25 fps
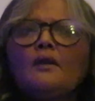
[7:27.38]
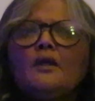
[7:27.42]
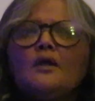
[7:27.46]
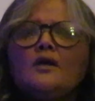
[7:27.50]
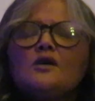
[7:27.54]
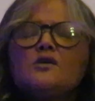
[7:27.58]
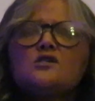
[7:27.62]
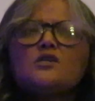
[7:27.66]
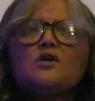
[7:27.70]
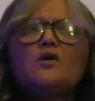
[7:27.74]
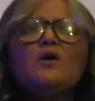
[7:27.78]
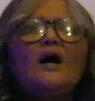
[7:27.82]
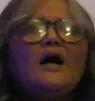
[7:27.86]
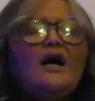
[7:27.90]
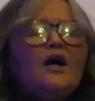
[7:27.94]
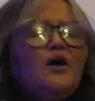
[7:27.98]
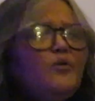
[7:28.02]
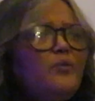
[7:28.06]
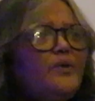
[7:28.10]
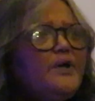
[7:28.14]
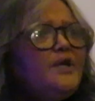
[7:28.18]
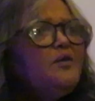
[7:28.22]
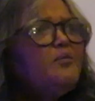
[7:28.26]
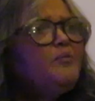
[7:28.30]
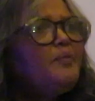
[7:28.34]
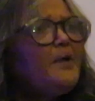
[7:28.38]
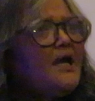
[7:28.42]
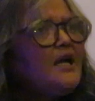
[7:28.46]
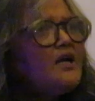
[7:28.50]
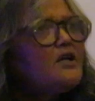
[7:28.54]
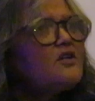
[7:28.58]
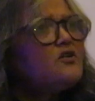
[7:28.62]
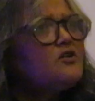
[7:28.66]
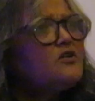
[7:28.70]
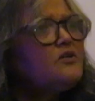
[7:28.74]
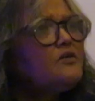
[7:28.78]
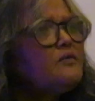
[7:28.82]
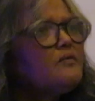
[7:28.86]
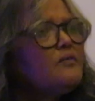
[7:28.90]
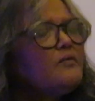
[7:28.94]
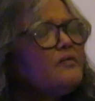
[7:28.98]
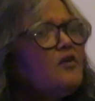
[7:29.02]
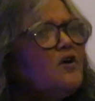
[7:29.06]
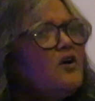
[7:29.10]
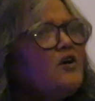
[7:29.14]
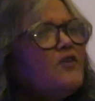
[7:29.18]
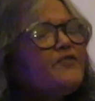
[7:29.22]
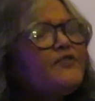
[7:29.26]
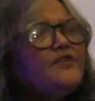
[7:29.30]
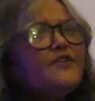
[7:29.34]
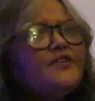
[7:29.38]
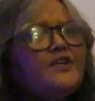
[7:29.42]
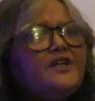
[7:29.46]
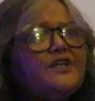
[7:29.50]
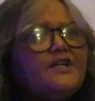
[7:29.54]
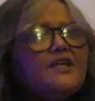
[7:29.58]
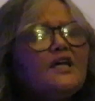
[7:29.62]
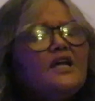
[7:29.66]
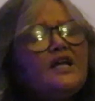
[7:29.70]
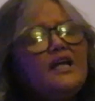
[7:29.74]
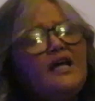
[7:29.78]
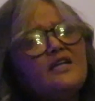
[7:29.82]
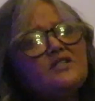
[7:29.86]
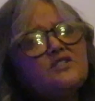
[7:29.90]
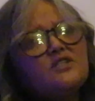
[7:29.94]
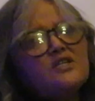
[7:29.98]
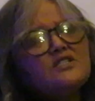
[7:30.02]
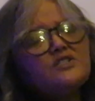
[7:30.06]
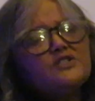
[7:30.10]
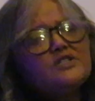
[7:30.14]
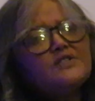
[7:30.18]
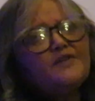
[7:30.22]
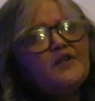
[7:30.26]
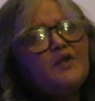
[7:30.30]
So I went back after the realization